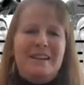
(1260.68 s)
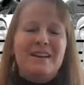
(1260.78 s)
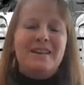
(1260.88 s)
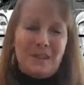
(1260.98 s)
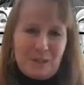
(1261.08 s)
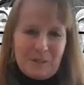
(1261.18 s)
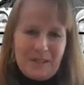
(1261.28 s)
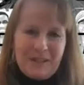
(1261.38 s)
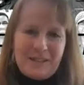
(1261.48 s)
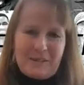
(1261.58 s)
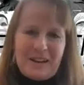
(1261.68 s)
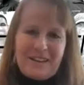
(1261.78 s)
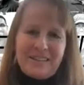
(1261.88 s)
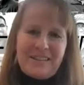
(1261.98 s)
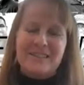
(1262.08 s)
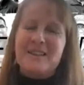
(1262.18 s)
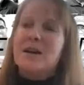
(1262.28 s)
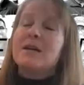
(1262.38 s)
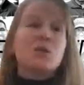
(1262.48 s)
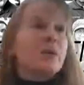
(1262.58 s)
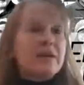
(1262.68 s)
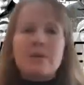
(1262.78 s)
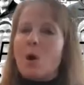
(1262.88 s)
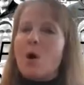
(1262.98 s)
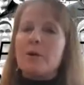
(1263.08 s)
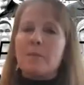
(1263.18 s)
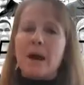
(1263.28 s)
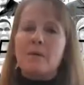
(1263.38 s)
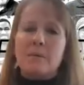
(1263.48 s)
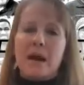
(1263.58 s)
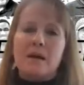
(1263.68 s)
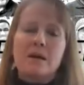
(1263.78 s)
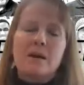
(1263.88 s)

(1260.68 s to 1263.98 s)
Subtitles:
just participate, So we give them all their power back.